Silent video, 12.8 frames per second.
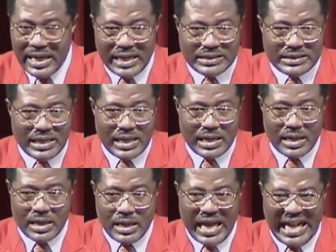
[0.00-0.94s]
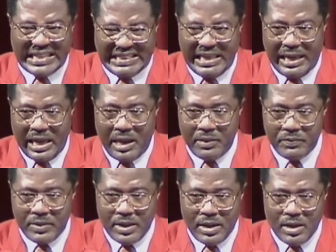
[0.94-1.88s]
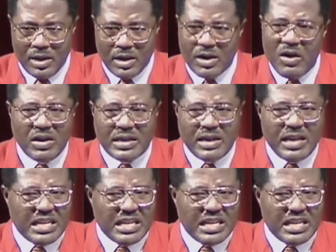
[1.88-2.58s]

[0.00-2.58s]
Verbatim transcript: I think, I think, uh, God,